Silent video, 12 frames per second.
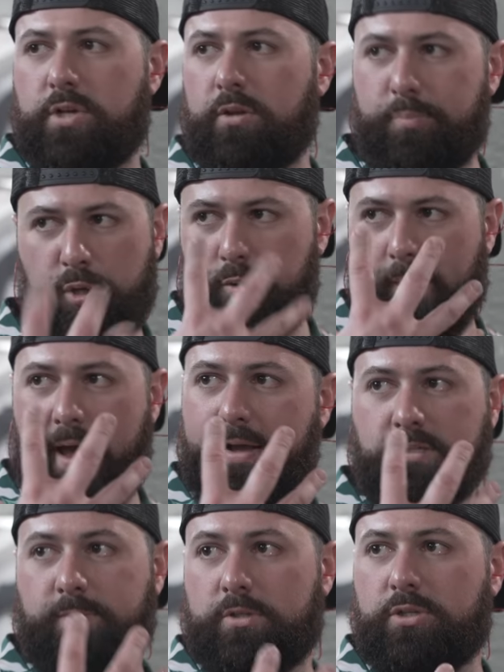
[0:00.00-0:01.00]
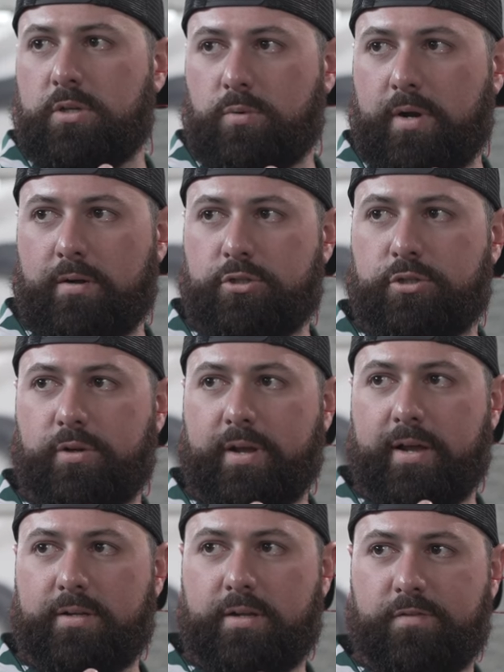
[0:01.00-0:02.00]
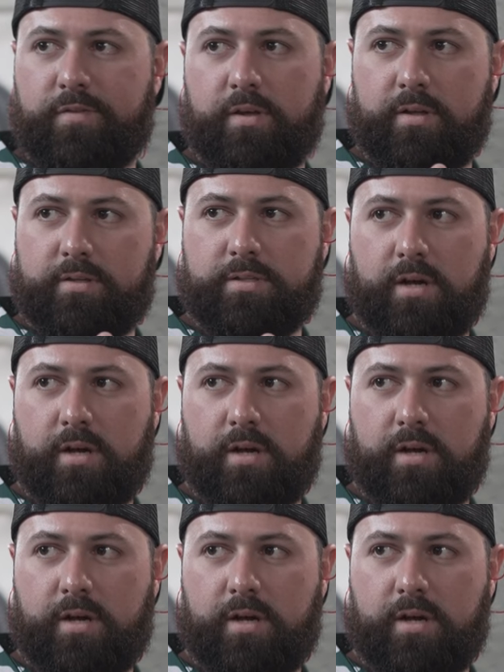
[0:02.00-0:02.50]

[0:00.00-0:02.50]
Didn't puke back as much either when I was shooting it. Didn't feel as,